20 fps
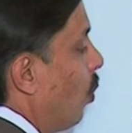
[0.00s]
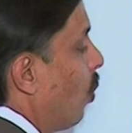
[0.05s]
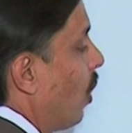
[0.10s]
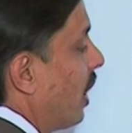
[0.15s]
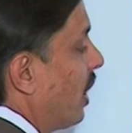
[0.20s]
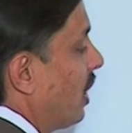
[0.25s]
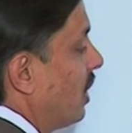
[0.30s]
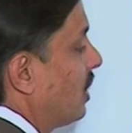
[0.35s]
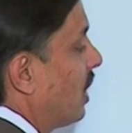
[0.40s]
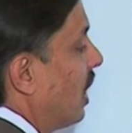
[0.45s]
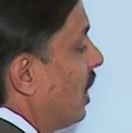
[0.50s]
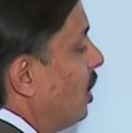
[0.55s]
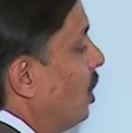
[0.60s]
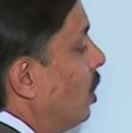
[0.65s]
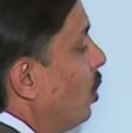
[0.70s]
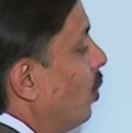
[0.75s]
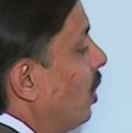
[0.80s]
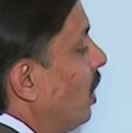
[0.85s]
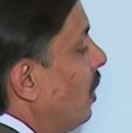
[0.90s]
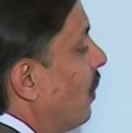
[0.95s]
What is the
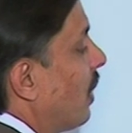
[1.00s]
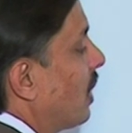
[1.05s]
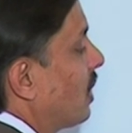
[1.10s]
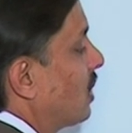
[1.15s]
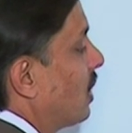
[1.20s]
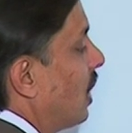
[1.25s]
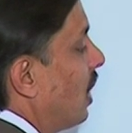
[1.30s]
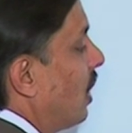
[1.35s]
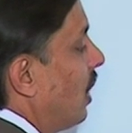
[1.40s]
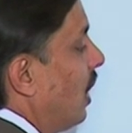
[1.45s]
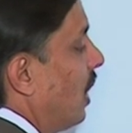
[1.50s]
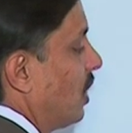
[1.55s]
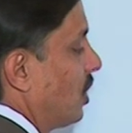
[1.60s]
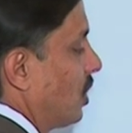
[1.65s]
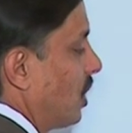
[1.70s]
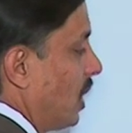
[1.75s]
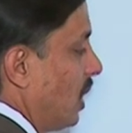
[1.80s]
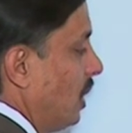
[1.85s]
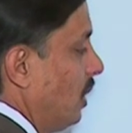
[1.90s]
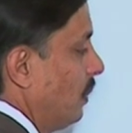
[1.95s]
universal
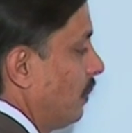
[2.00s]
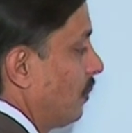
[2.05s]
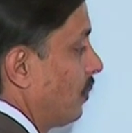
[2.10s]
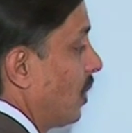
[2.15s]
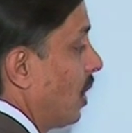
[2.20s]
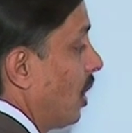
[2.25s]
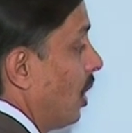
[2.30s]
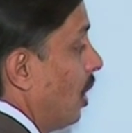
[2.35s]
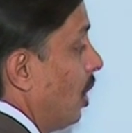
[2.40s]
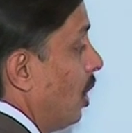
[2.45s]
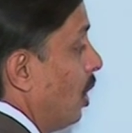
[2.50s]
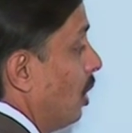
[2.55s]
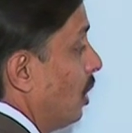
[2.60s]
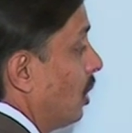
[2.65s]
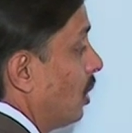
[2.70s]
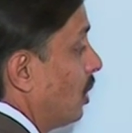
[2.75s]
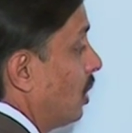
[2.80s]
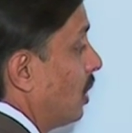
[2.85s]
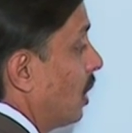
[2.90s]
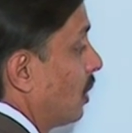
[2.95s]
relation?
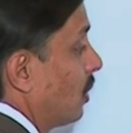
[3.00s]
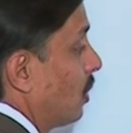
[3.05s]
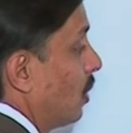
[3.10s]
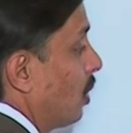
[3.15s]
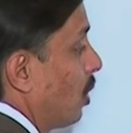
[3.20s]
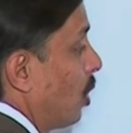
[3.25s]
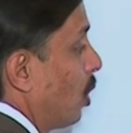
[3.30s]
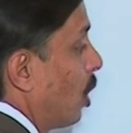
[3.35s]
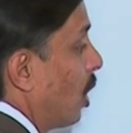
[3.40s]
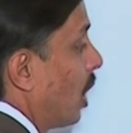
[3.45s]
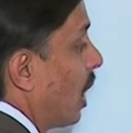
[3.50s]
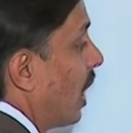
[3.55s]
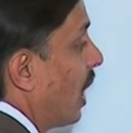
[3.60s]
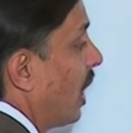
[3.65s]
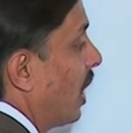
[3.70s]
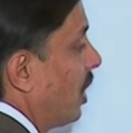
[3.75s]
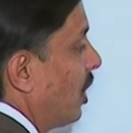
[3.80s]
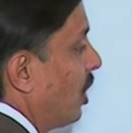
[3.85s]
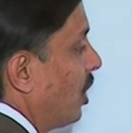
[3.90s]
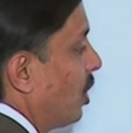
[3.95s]
The
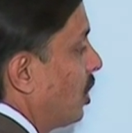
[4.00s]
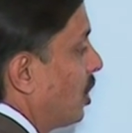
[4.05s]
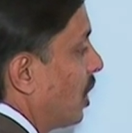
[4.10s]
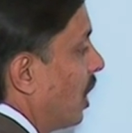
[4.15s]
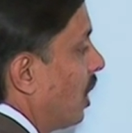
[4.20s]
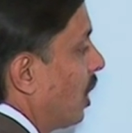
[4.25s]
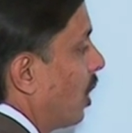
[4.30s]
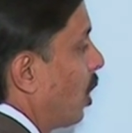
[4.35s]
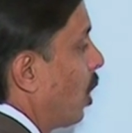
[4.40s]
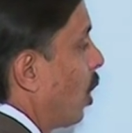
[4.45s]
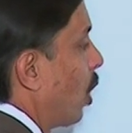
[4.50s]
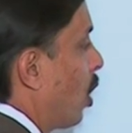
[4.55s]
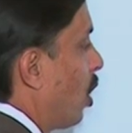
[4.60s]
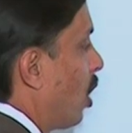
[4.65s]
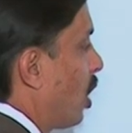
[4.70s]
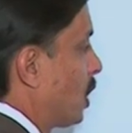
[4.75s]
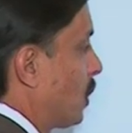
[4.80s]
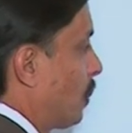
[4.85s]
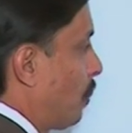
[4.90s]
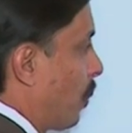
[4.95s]
Cartesian
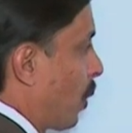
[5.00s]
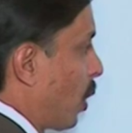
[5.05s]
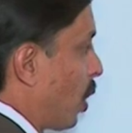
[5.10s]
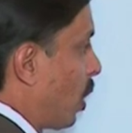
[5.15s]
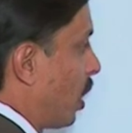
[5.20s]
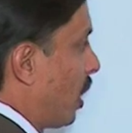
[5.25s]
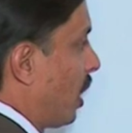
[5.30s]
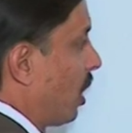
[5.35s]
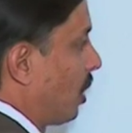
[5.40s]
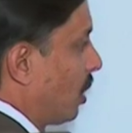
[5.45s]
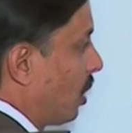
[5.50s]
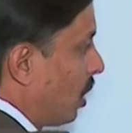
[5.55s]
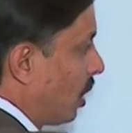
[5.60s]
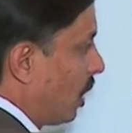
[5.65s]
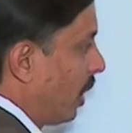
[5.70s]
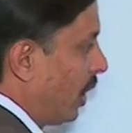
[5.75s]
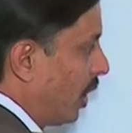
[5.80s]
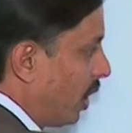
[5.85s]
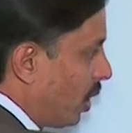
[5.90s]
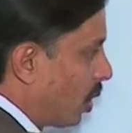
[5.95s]
cross product
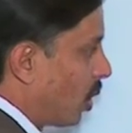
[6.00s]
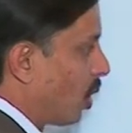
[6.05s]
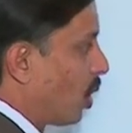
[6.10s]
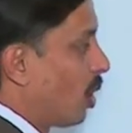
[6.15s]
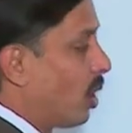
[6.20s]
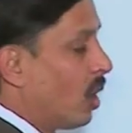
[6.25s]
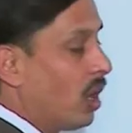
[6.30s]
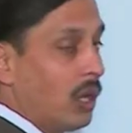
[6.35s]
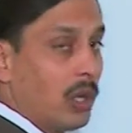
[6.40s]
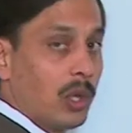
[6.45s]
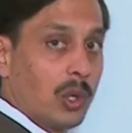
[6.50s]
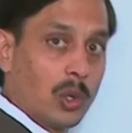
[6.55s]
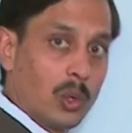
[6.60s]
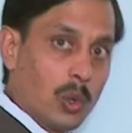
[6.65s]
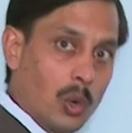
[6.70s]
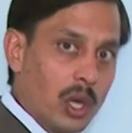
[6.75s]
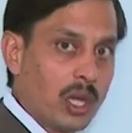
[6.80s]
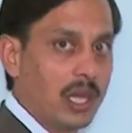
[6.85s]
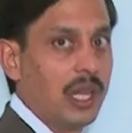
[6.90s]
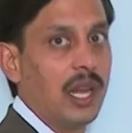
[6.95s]
in all
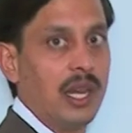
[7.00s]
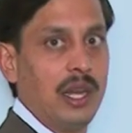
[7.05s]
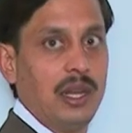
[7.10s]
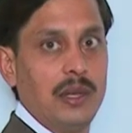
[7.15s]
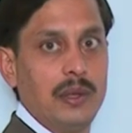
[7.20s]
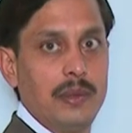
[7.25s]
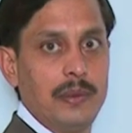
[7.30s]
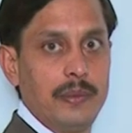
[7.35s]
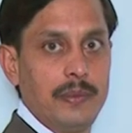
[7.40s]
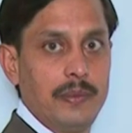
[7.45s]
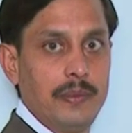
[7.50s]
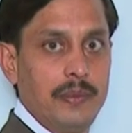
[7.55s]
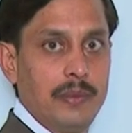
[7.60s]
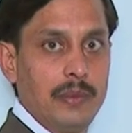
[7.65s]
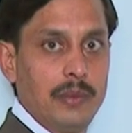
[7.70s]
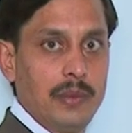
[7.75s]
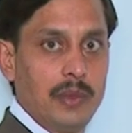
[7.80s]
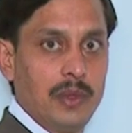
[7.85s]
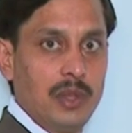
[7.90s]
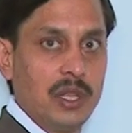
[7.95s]
total.
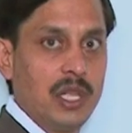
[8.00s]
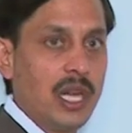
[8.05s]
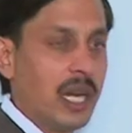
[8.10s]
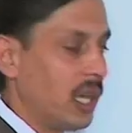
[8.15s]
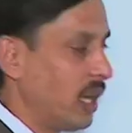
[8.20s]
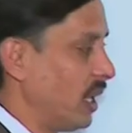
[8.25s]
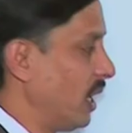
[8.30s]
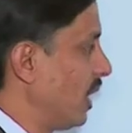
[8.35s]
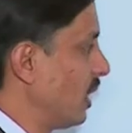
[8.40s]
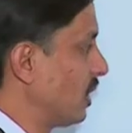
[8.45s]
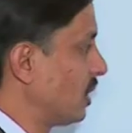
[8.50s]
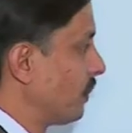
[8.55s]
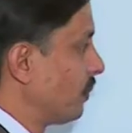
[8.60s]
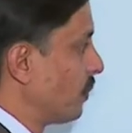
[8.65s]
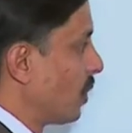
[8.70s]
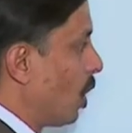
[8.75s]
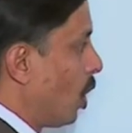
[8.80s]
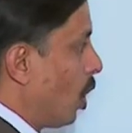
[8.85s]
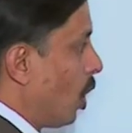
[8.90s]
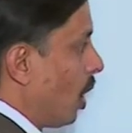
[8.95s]
That is,
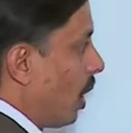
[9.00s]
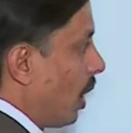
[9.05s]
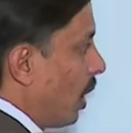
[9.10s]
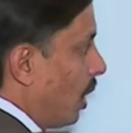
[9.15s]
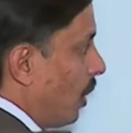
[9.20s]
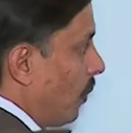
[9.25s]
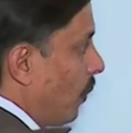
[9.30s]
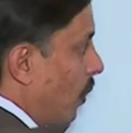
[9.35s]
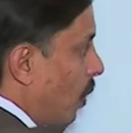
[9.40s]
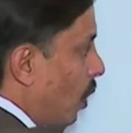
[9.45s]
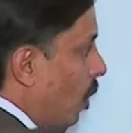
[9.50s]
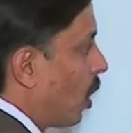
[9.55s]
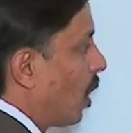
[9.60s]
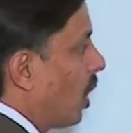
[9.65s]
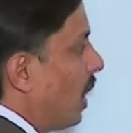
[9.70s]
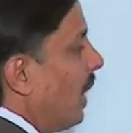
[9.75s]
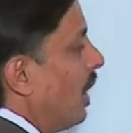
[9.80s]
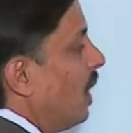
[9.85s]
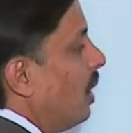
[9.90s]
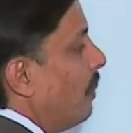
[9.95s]
if
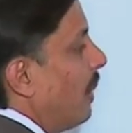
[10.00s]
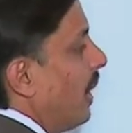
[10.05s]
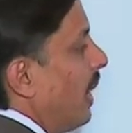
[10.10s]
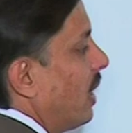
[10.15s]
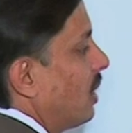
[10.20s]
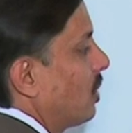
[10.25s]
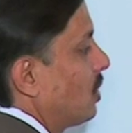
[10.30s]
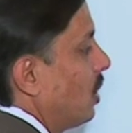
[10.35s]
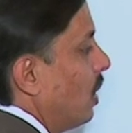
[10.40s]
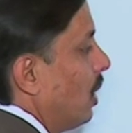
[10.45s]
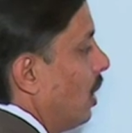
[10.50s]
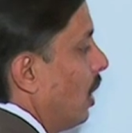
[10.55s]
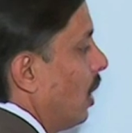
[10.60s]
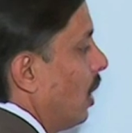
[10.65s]
all elements